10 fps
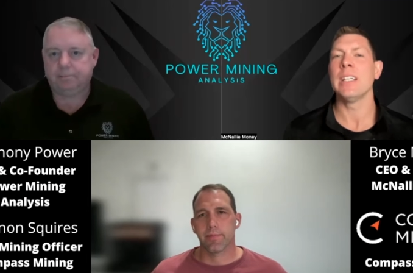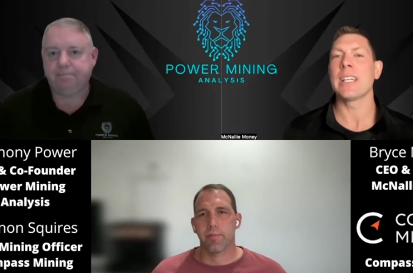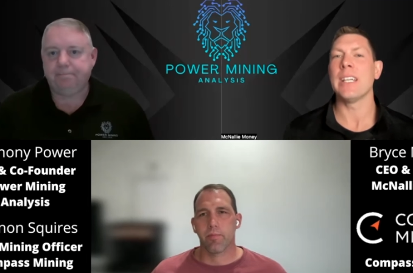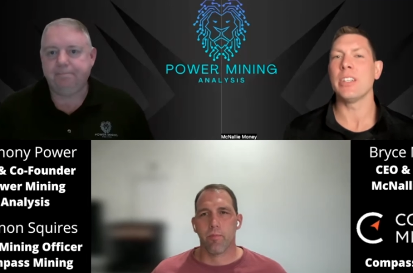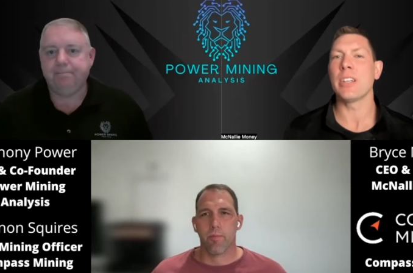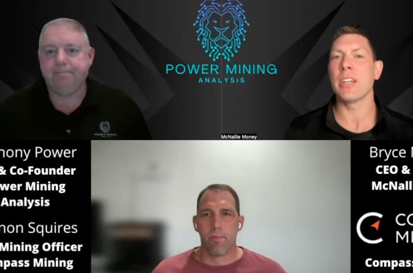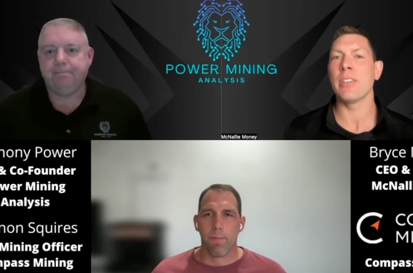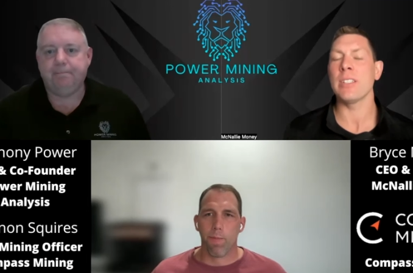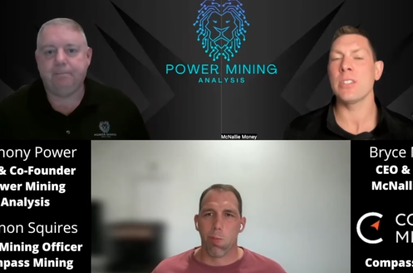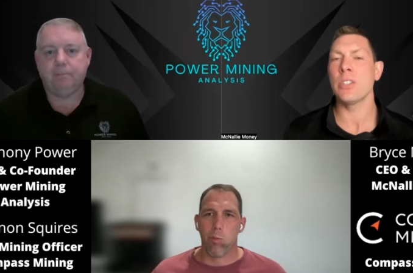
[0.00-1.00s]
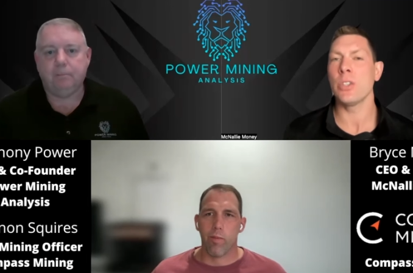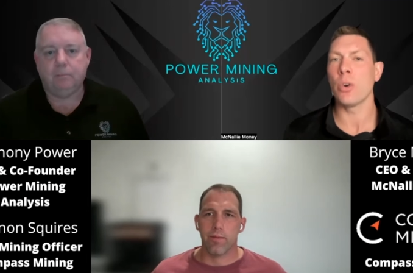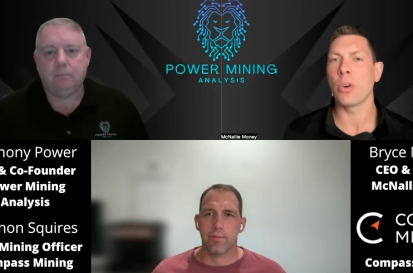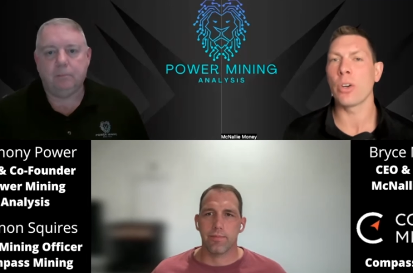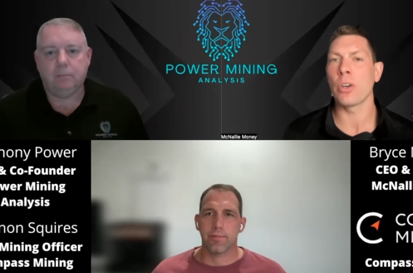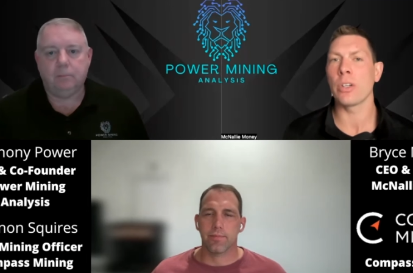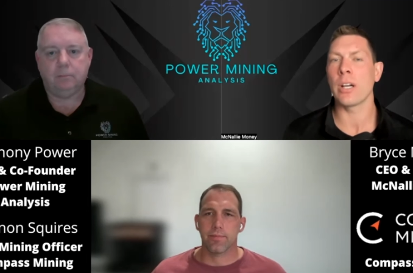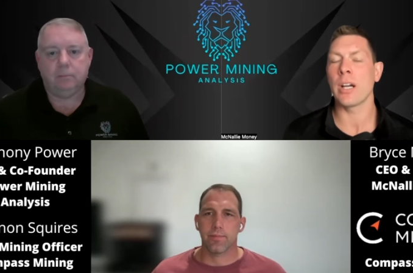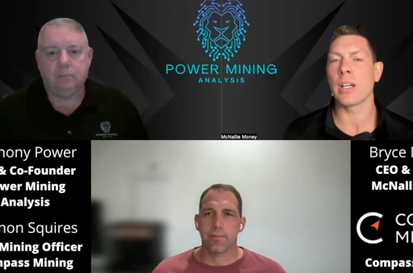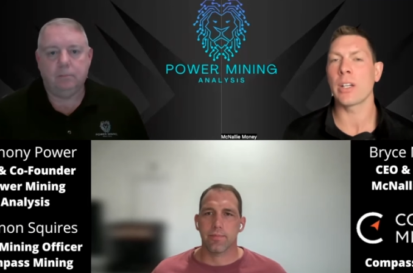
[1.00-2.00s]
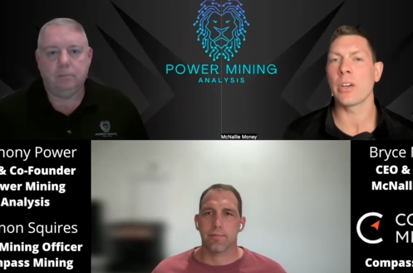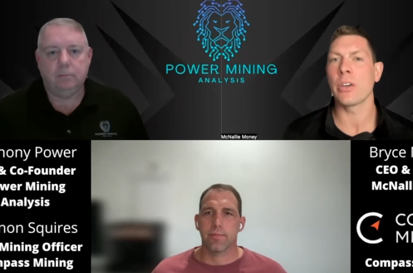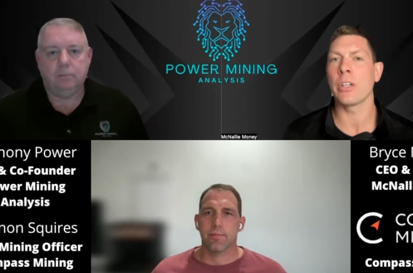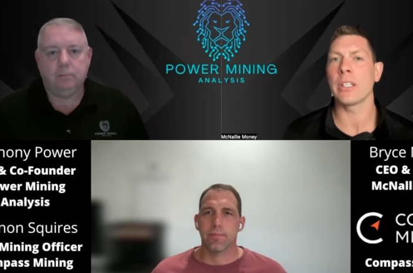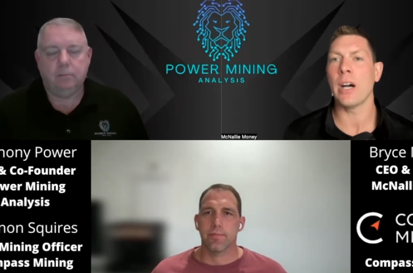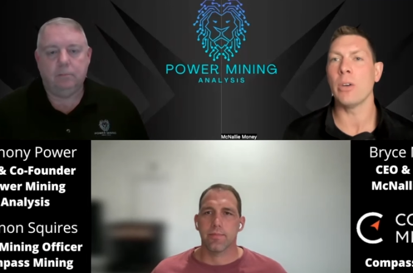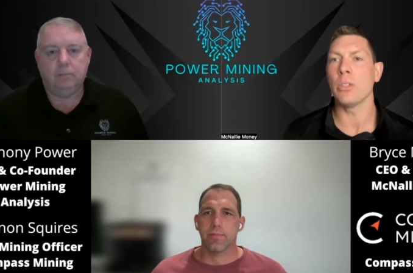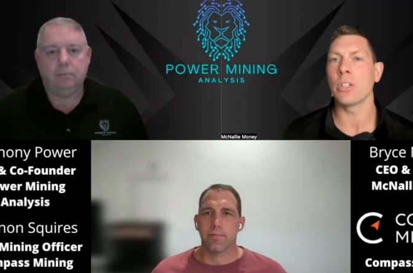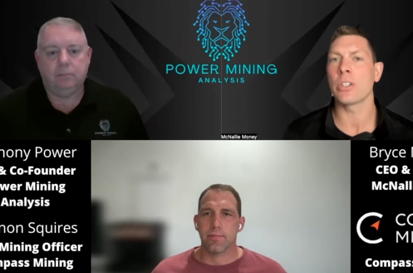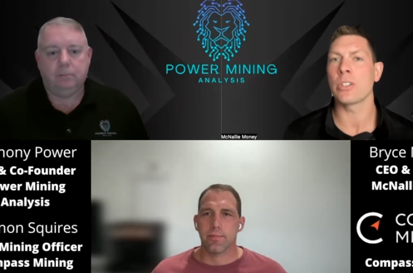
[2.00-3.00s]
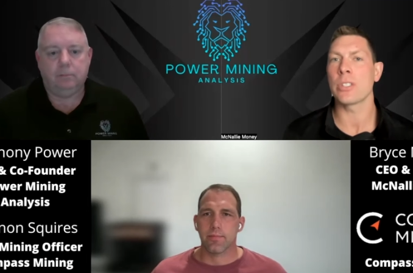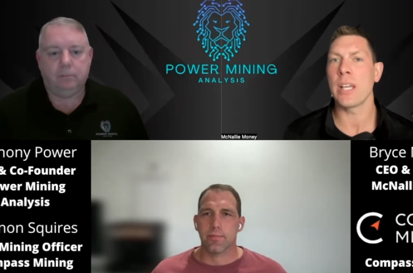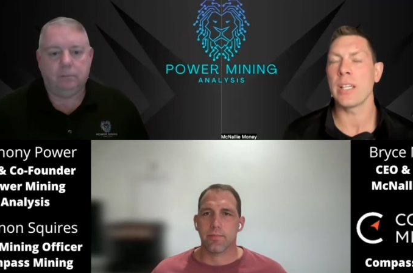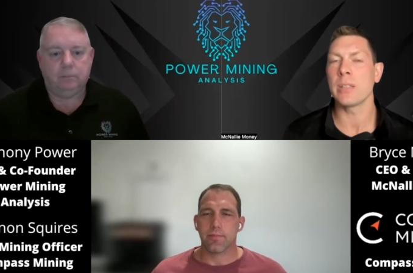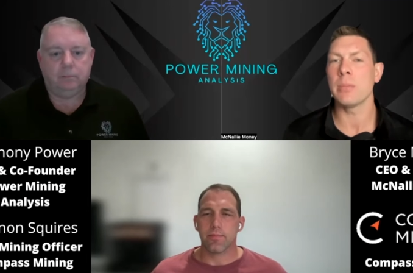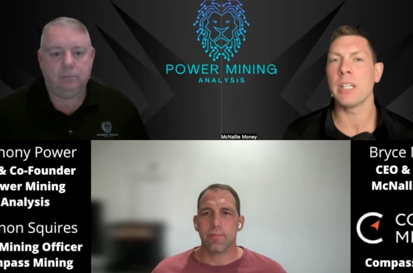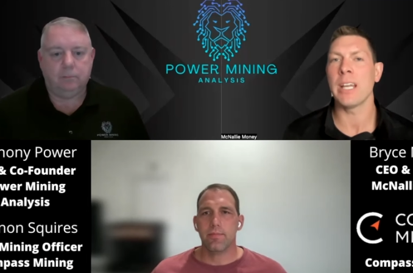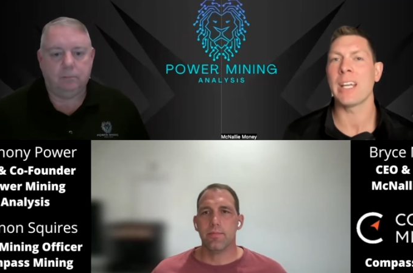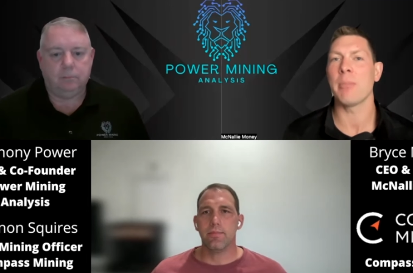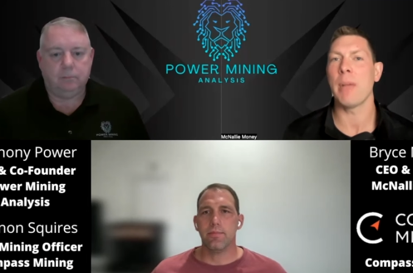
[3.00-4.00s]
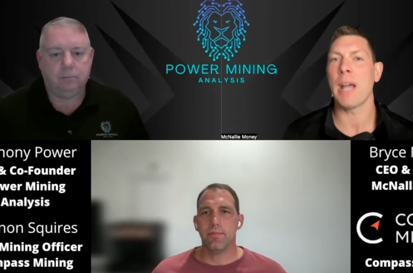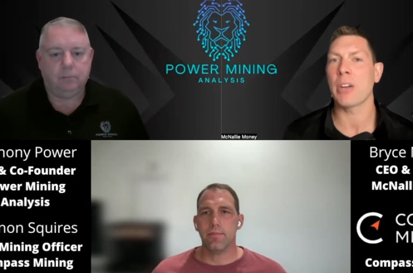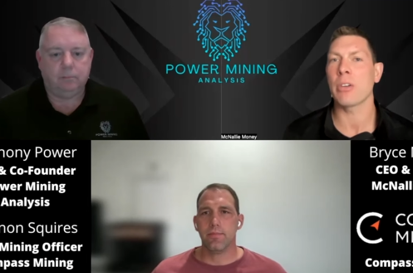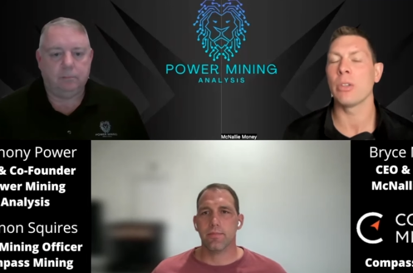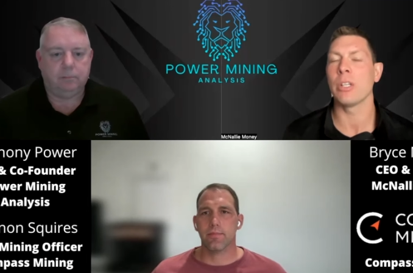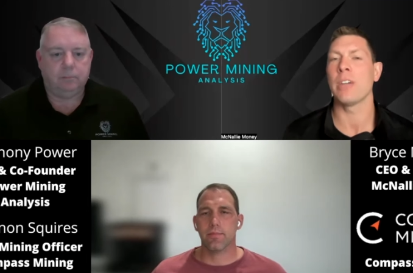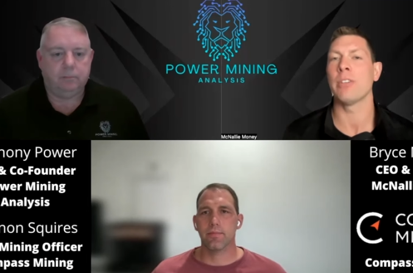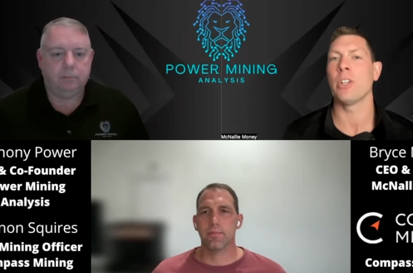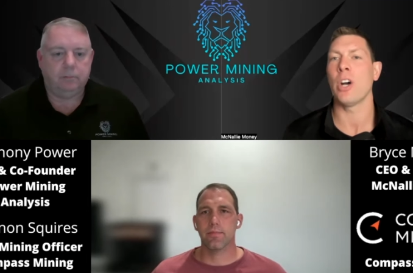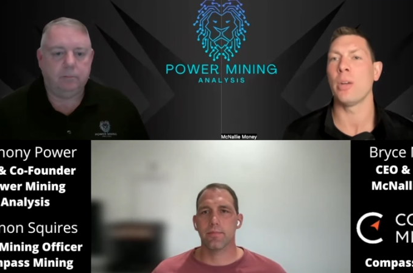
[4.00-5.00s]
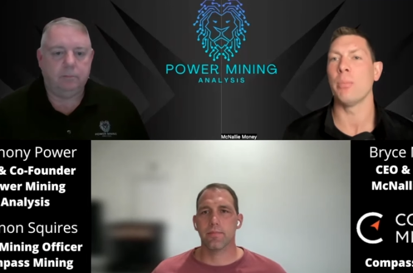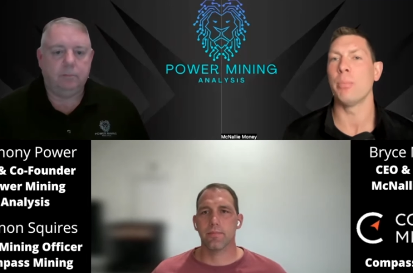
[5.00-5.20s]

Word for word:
Speaker 1: Can you give us your uh, current outlook or sentiment at a macro level on